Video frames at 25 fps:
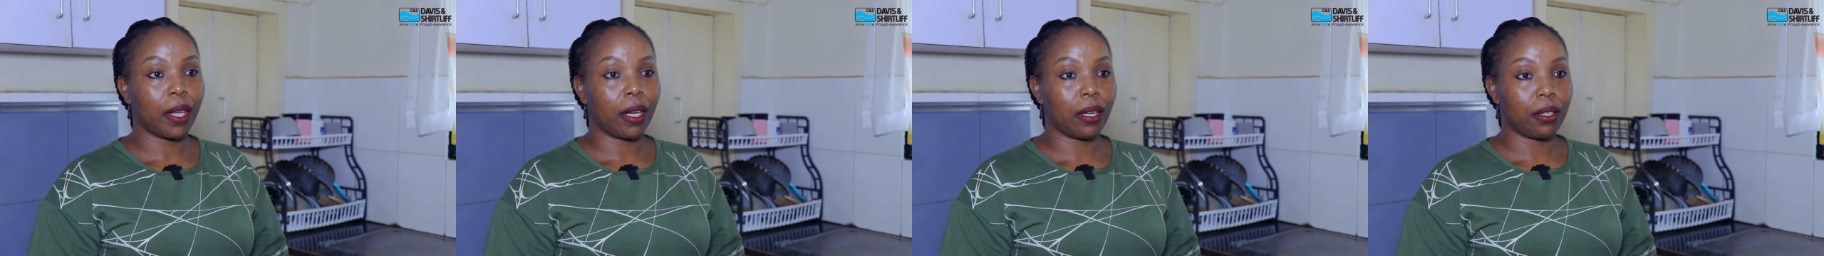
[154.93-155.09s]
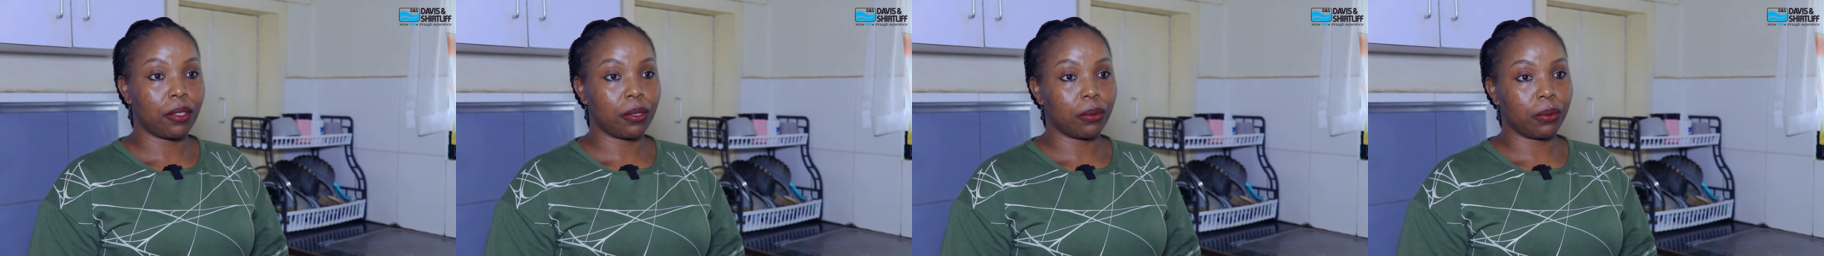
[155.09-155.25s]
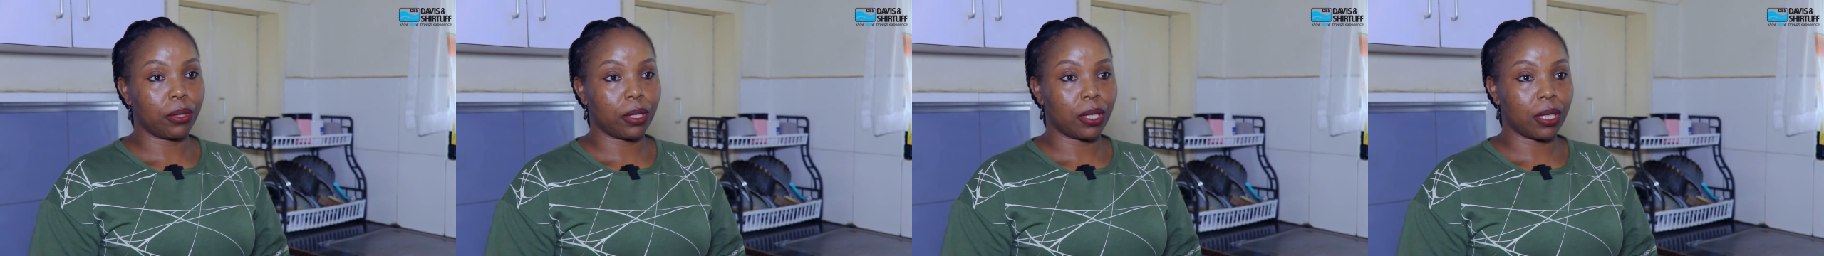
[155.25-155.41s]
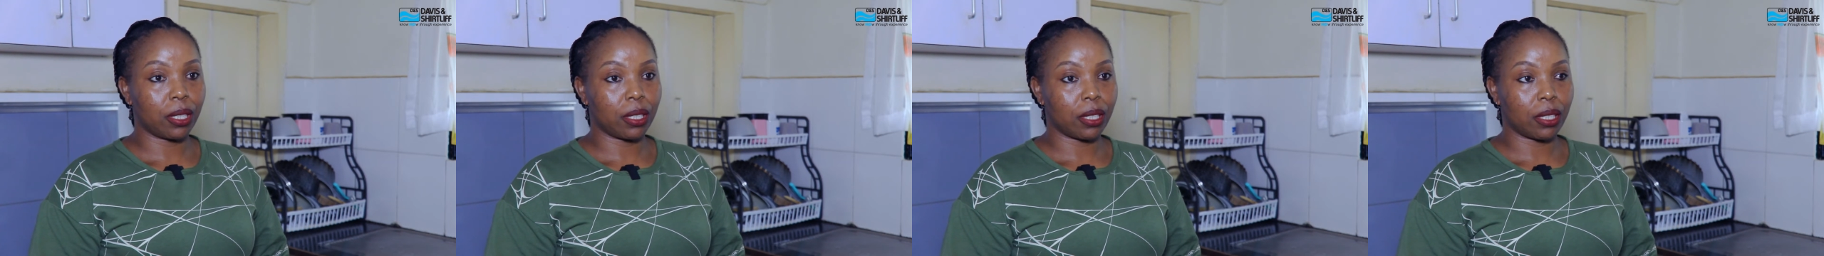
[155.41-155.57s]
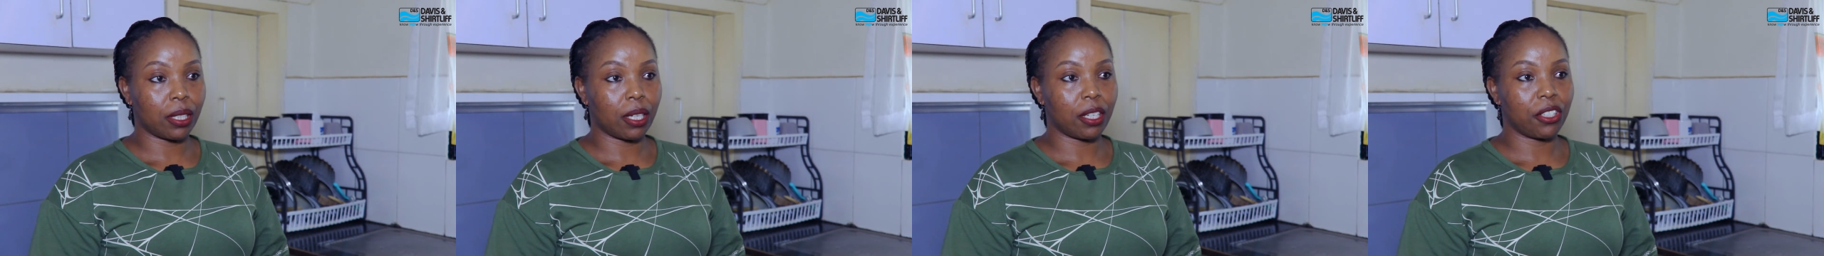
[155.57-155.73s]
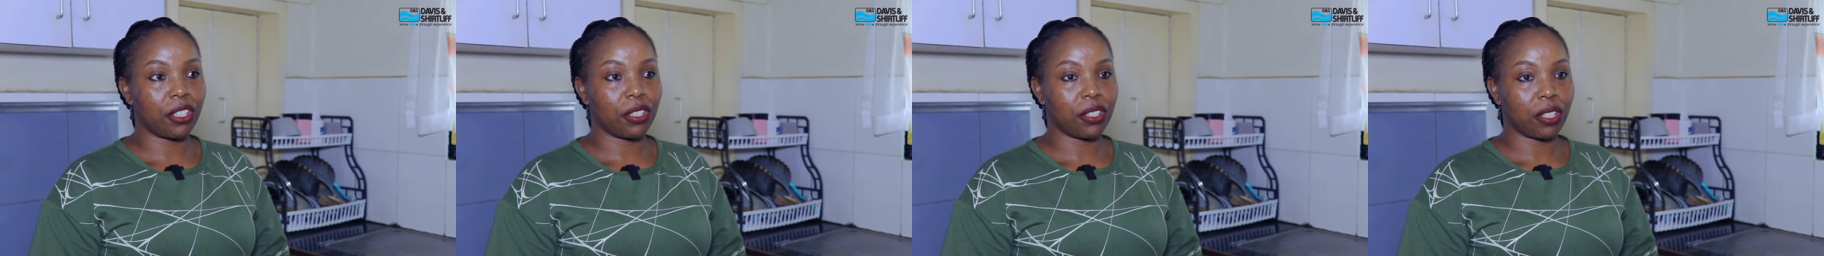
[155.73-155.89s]
it was
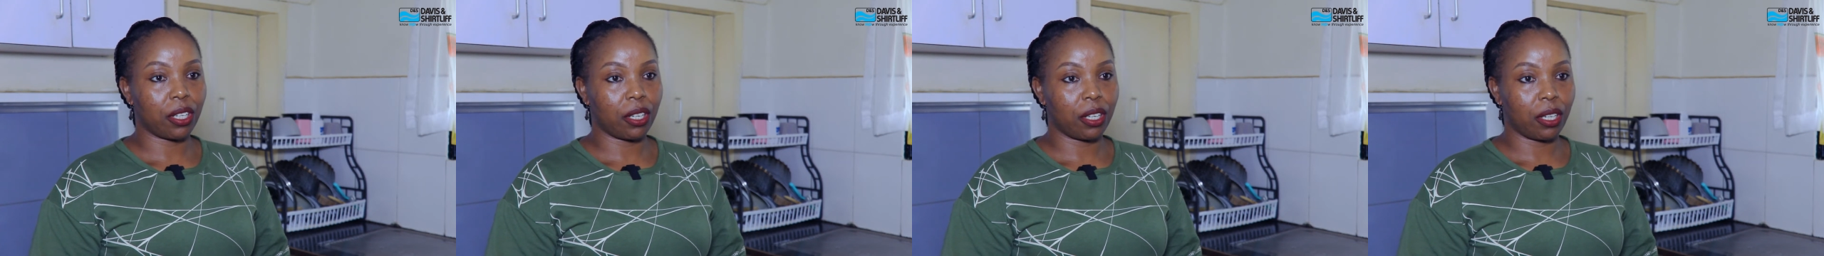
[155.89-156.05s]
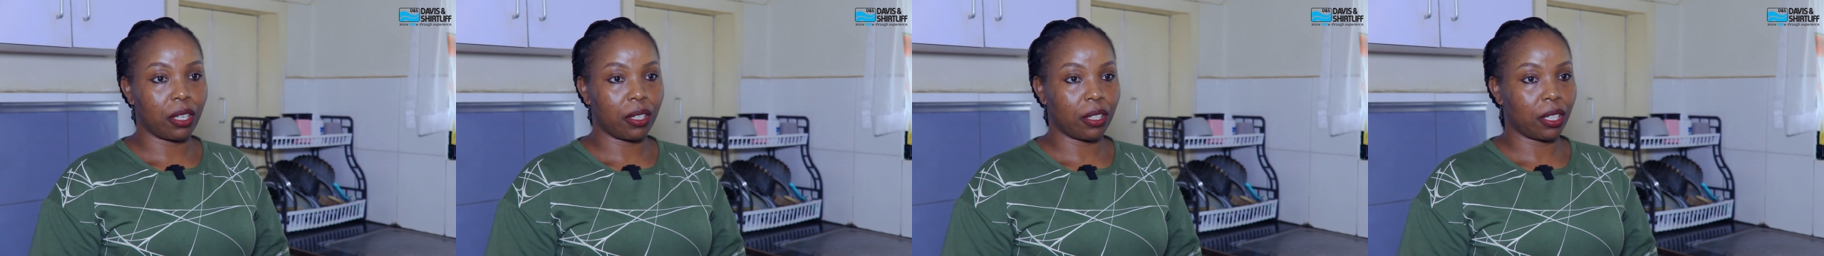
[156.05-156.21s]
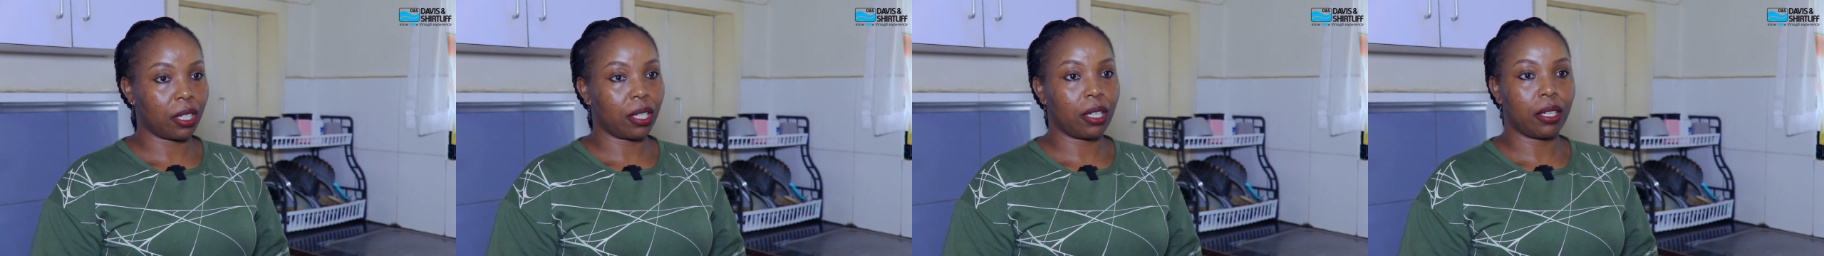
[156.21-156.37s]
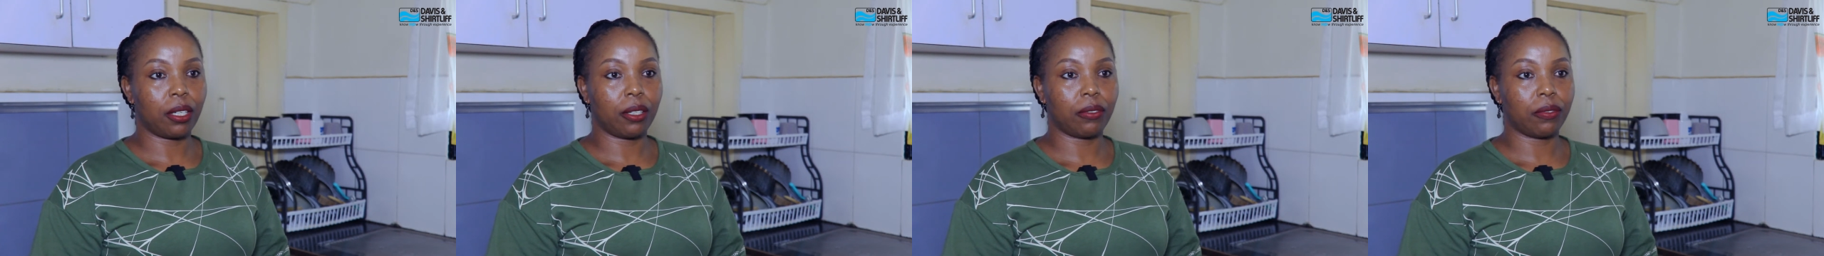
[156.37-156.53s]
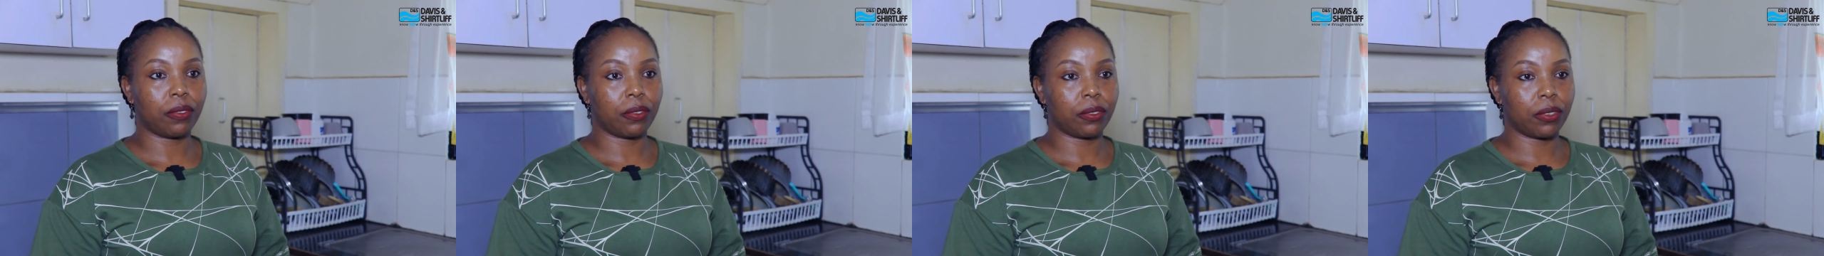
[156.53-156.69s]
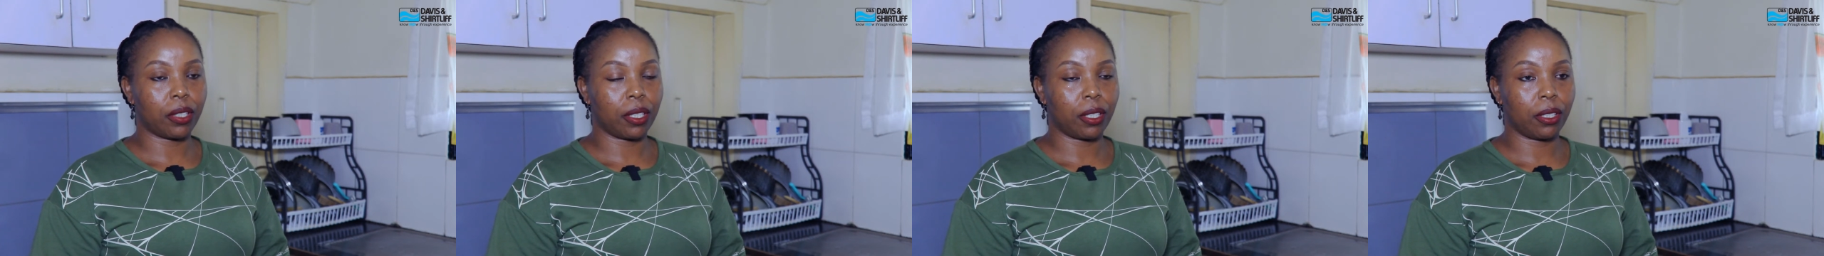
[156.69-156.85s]
such a
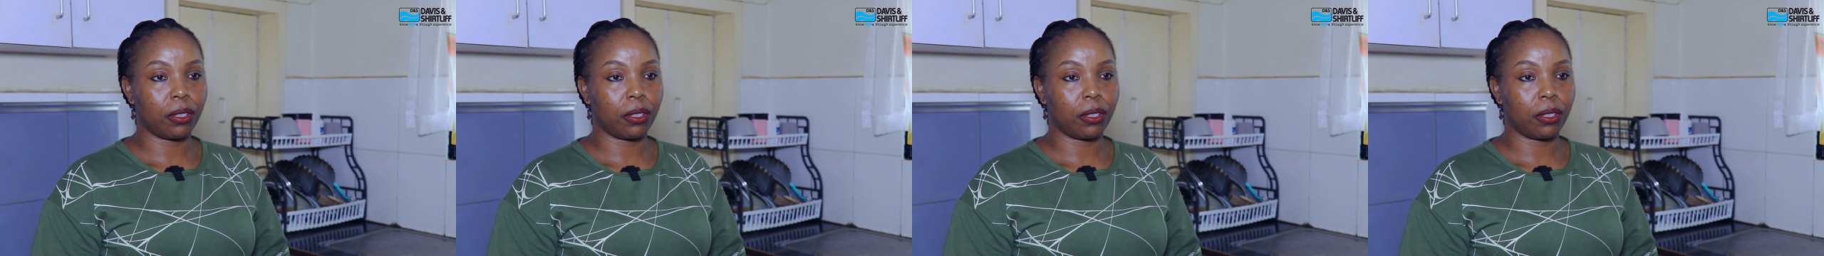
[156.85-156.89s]
relief